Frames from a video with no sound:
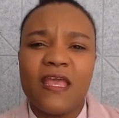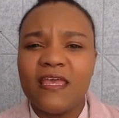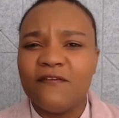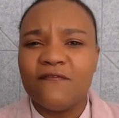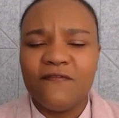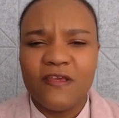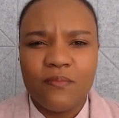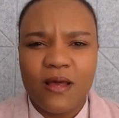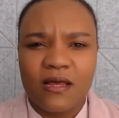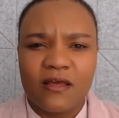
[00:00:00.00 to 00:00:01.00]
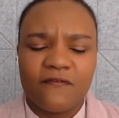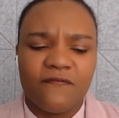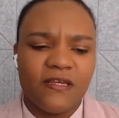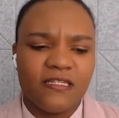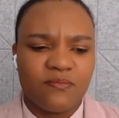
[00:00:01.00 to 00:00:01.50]
taking feedback, a
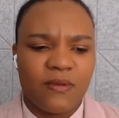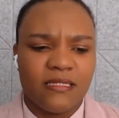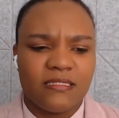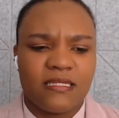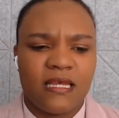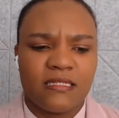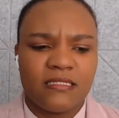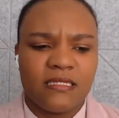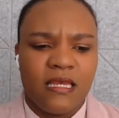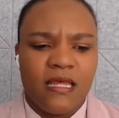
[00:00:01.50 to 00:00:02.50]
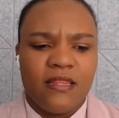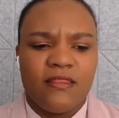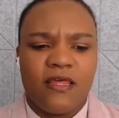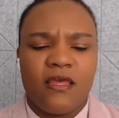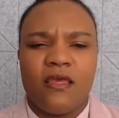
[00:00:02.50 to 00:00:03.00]
fixed mindset,
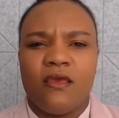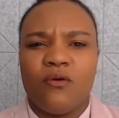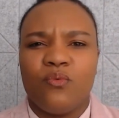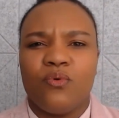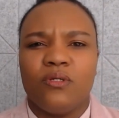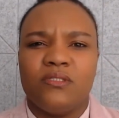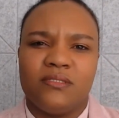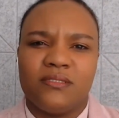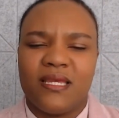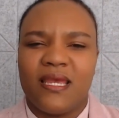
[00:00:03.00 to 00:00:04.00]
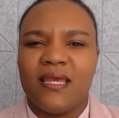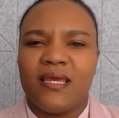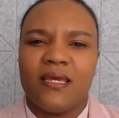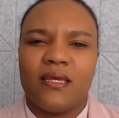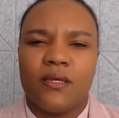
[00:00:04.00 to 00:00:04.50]
they would take